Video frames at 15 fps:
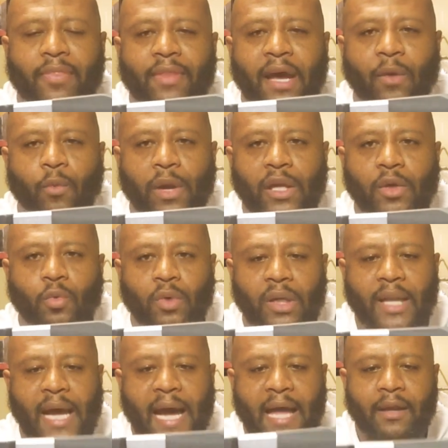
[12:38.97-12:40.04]
And that way you
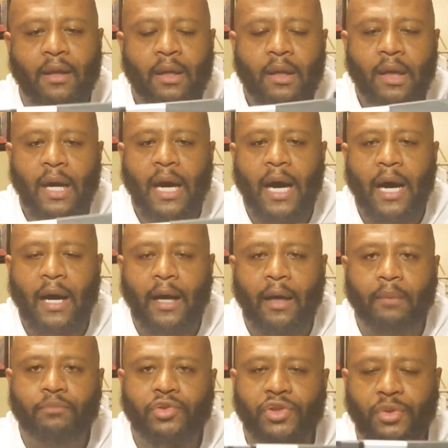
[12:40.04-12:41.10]
will not
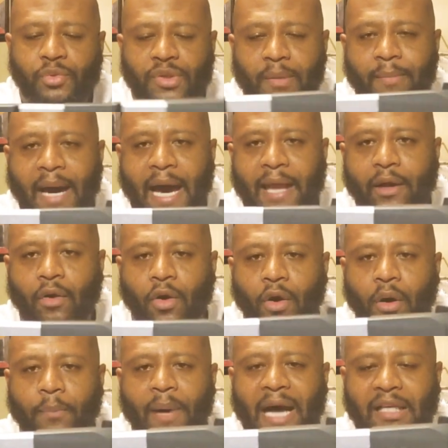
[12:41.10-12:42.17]
uh, shoot somebody
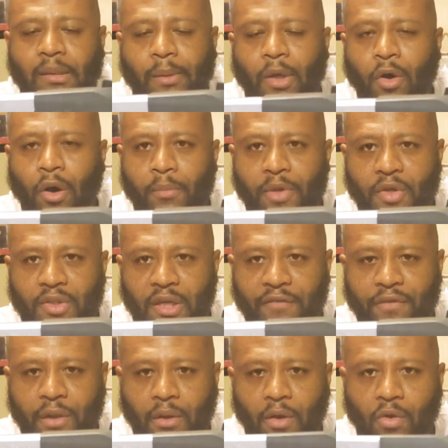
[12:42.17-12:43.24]
or possibly harm
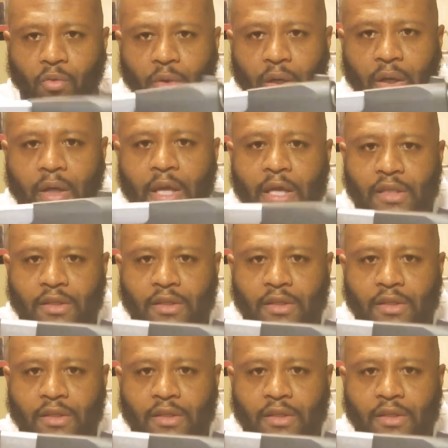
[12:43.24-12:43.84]
yourself in the long run.